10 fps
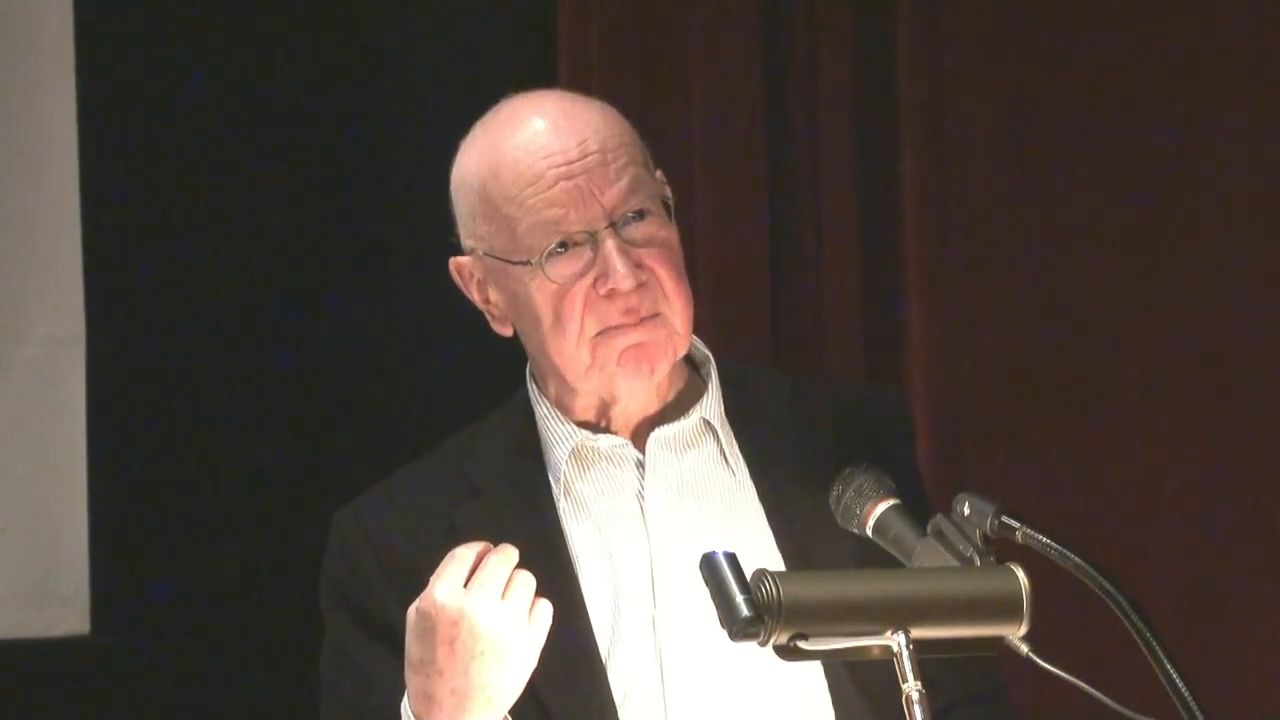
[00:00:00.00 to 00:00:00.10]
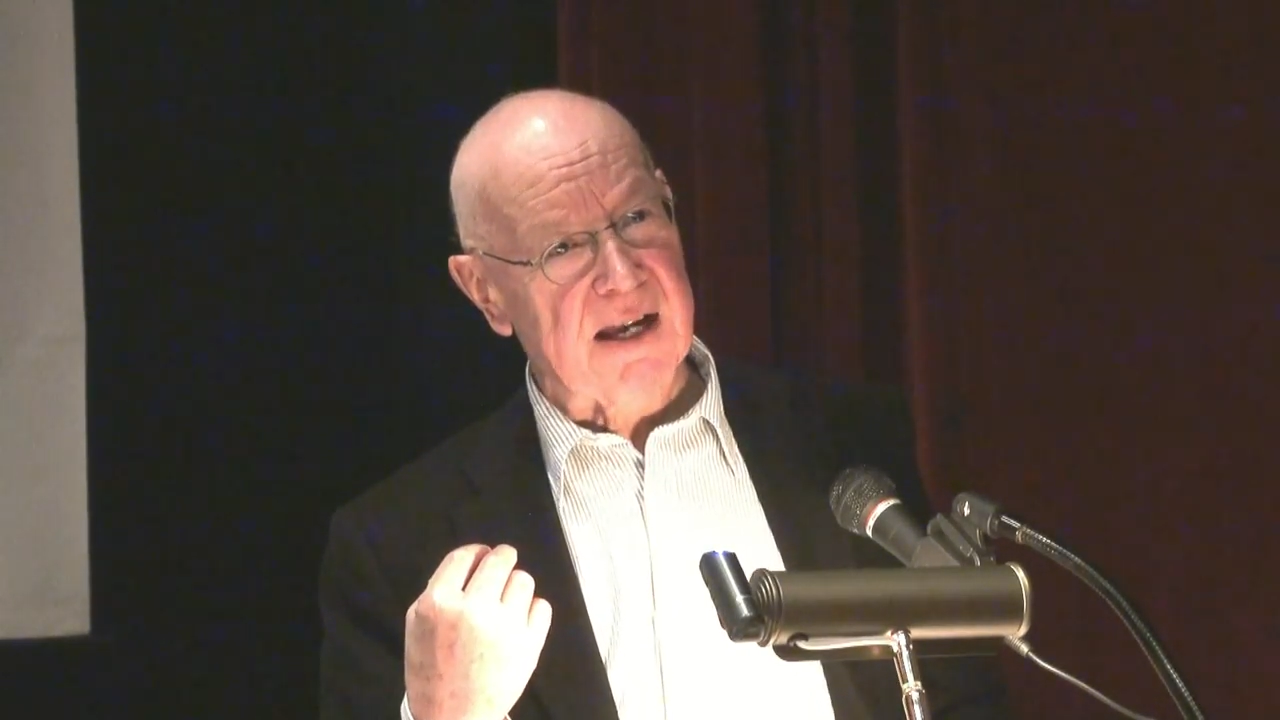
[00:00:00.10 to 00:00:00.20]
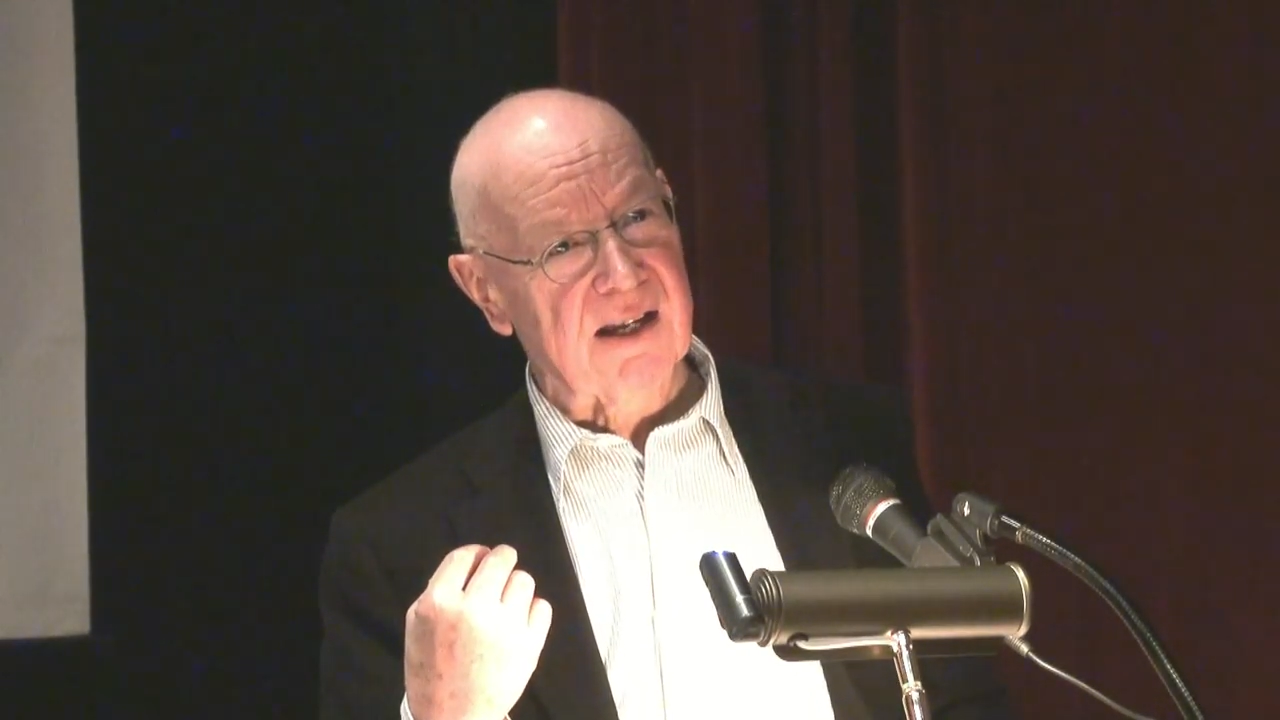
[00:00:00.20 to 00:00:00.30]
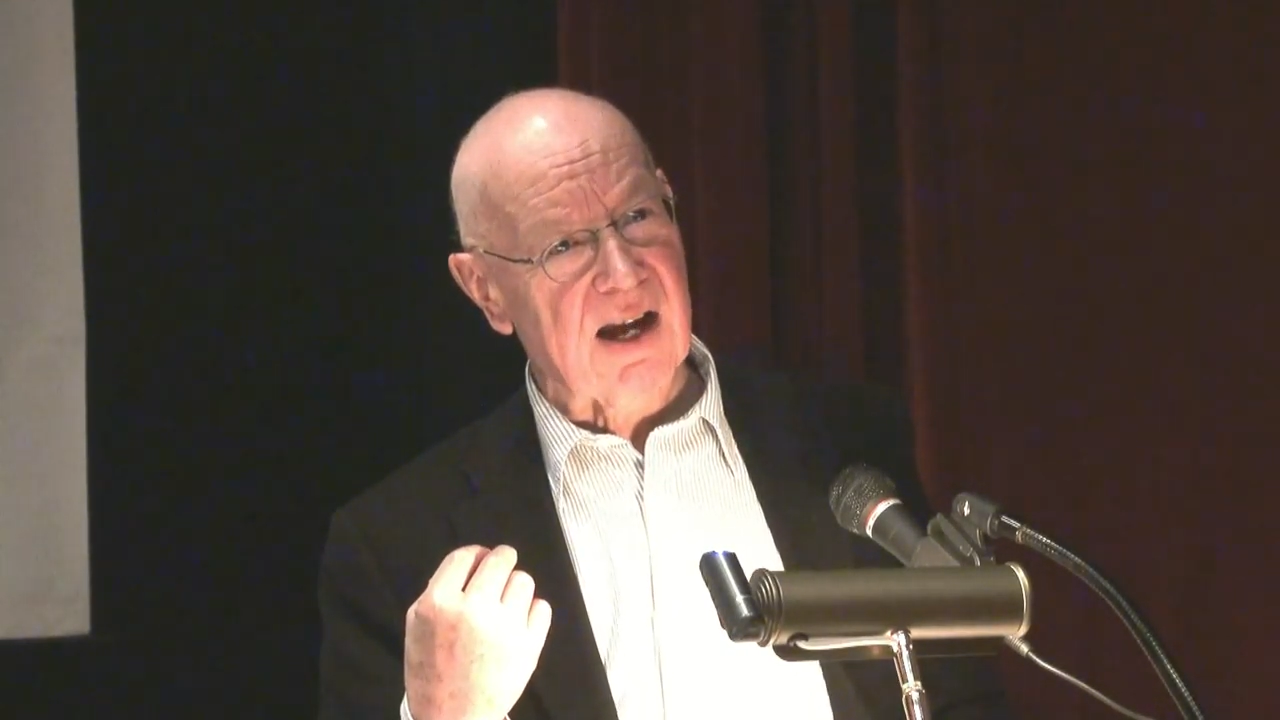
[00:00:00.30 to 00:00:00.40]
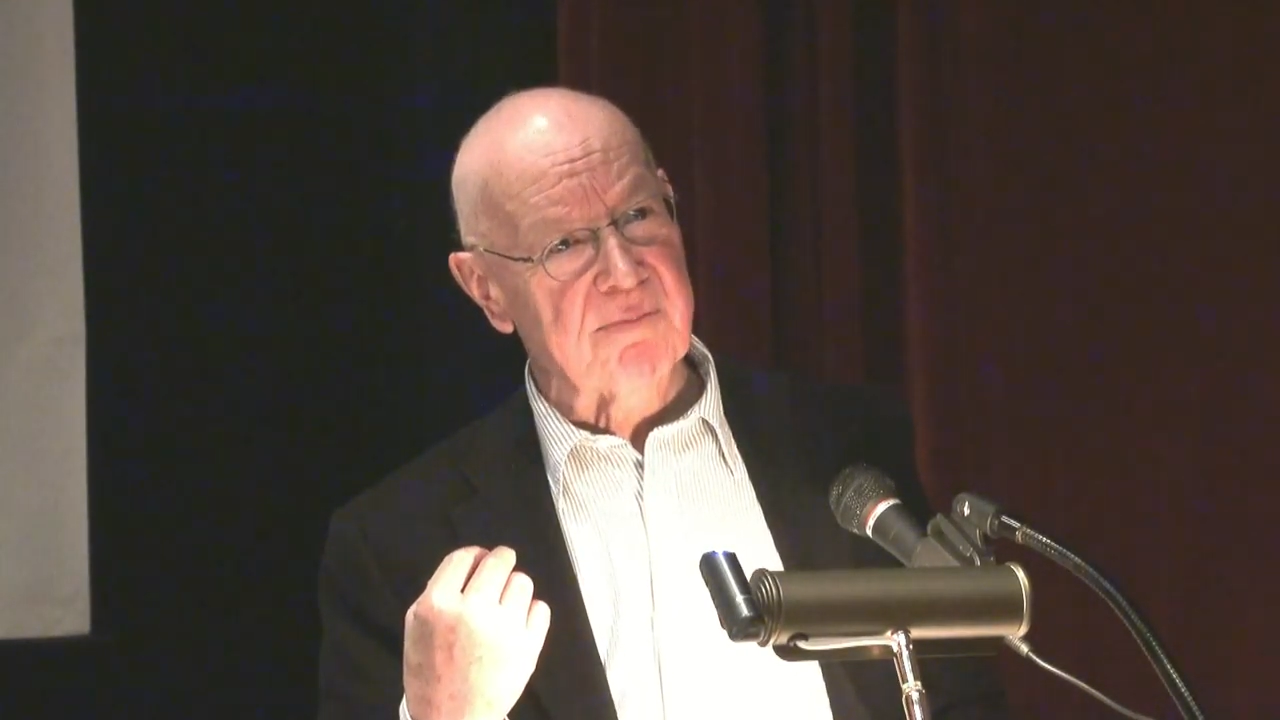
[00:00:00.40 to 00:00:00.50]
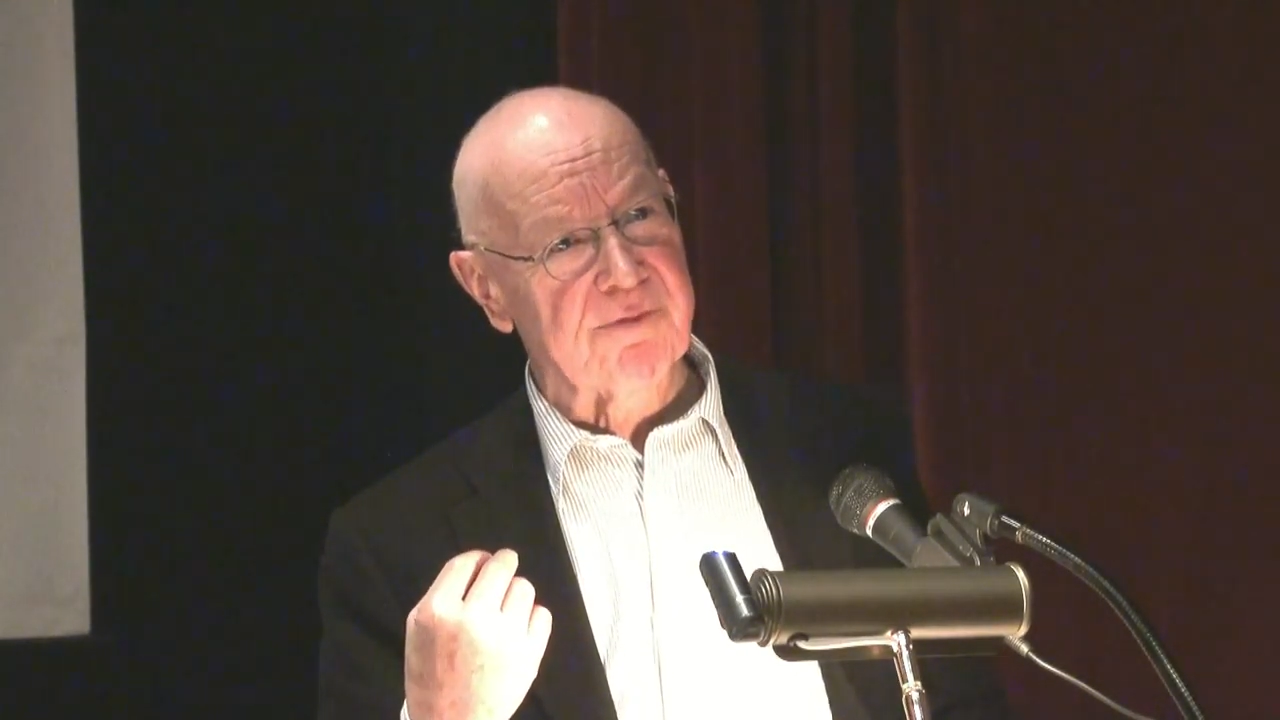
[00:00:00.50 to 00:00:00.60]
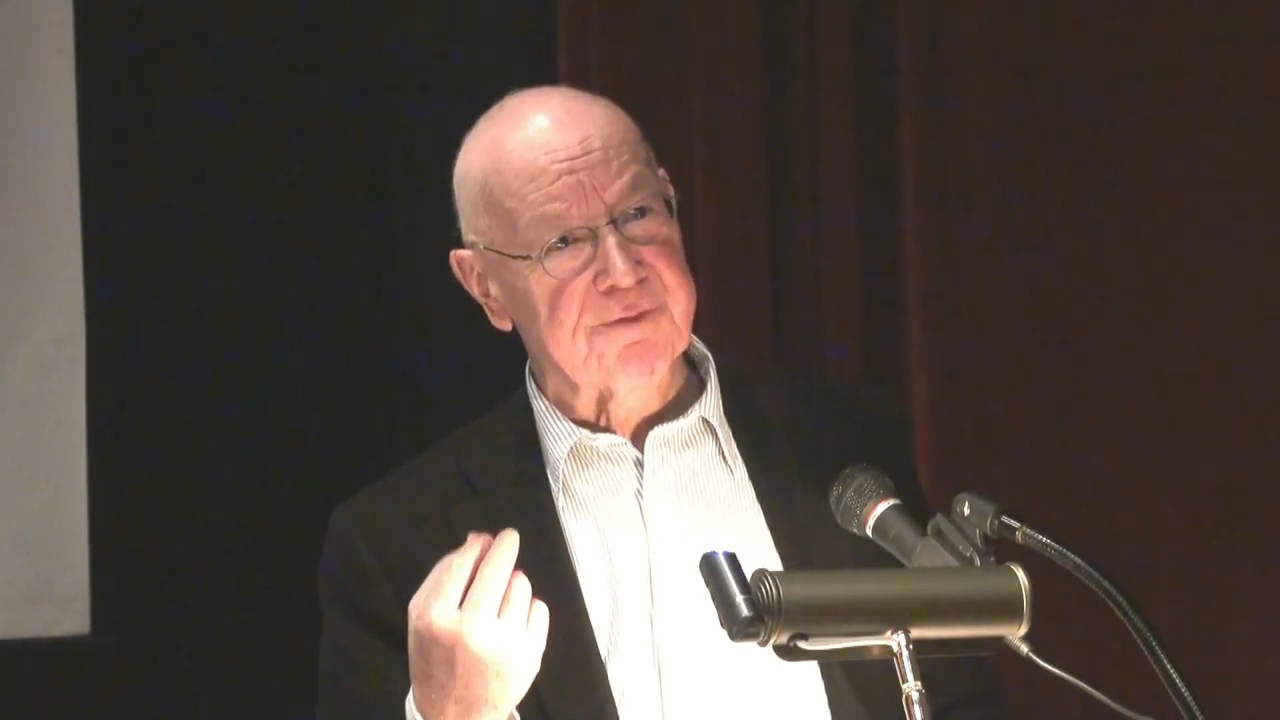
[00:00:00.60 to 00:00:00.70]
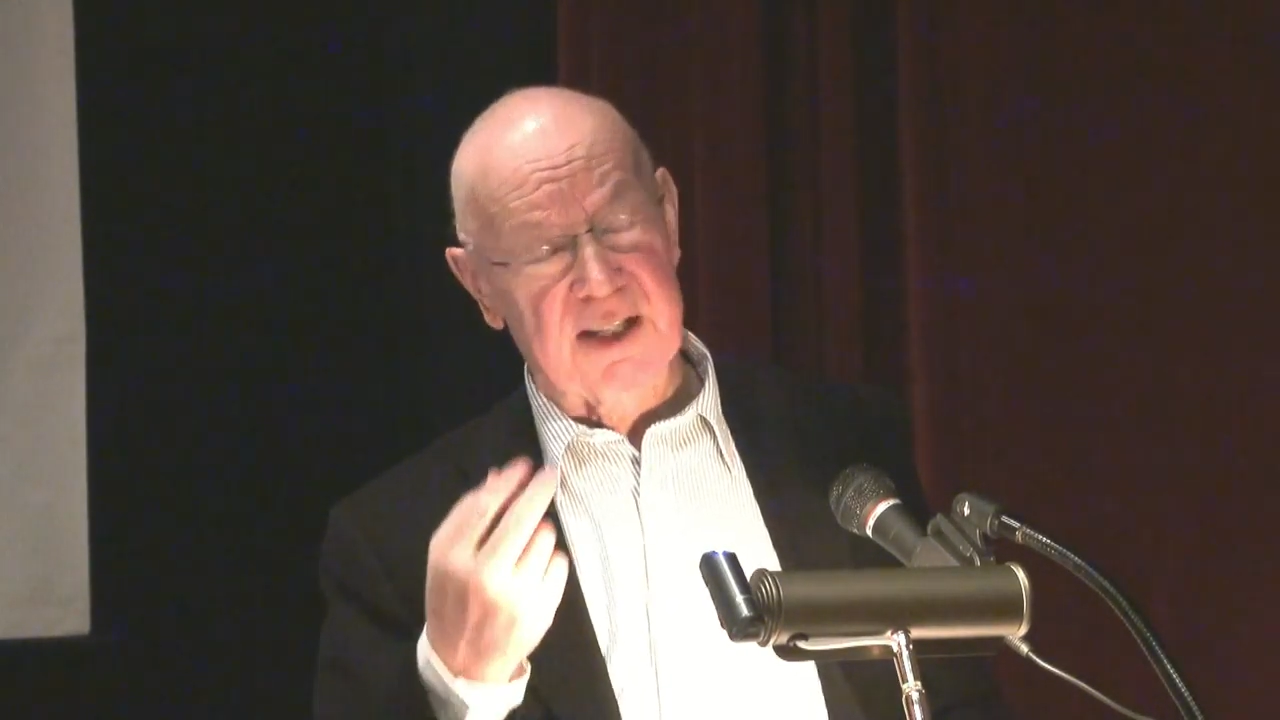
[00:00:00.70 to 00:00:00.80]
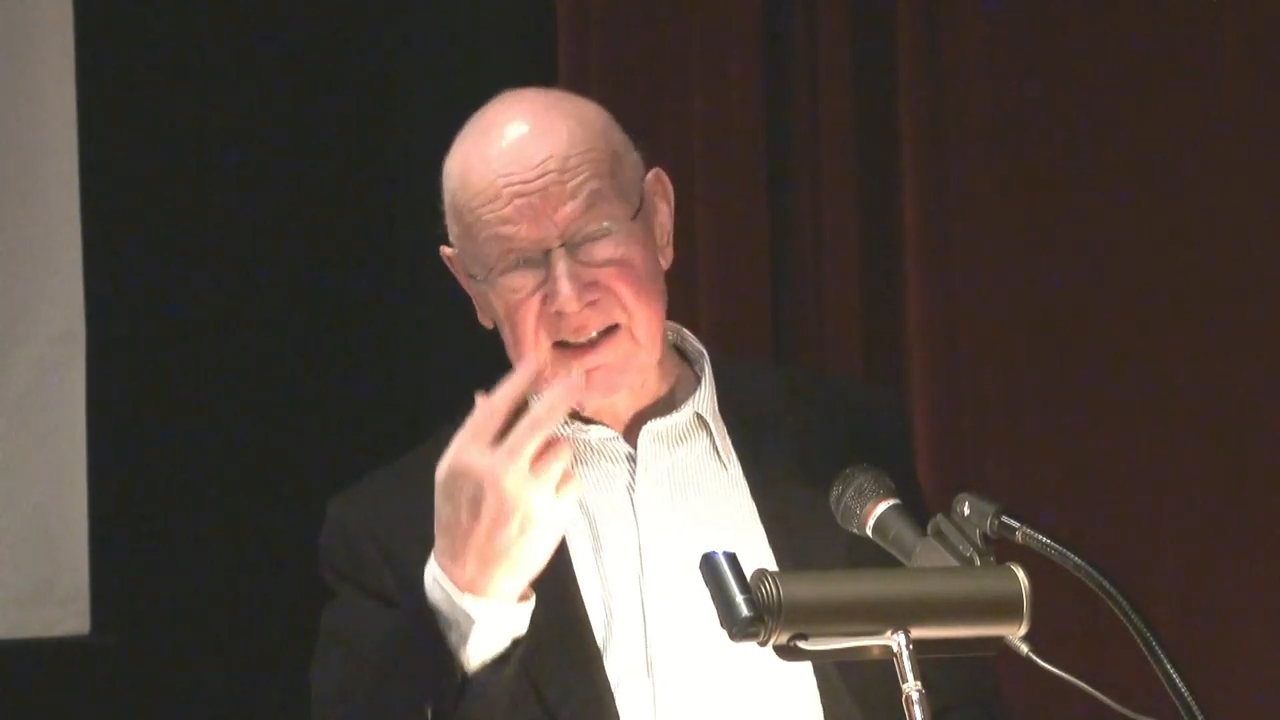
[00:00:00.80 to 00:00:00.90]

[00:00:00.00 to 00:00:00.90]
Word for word: Mein Kampf,